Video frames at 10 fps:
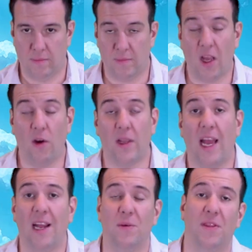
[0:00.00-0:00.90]

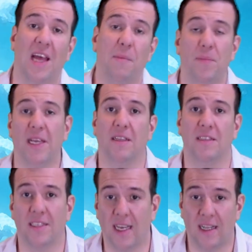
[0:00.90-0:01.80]
Okay, with that being
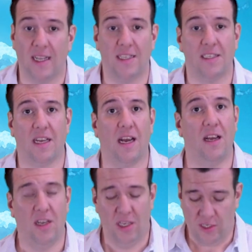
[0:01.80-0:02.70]
said, let's uh,
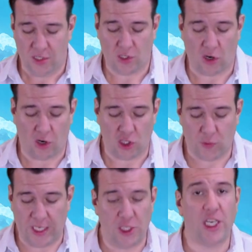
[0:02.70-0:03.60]
start our
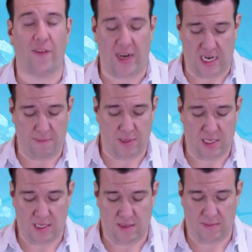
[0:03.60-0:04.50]
screen sharing up.
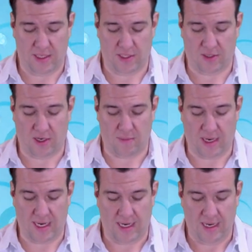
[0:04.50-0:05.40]
Let me start
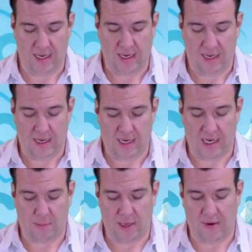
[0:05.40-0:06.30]
my
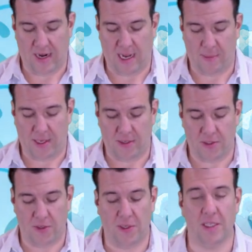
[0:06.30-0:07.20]
AirParrot app here
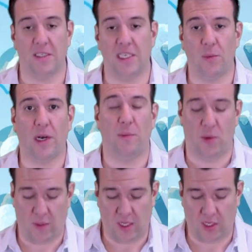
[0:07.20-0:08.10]
so you can see what I'm
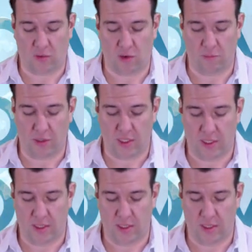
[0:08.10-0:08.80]
doing on the Chromebook.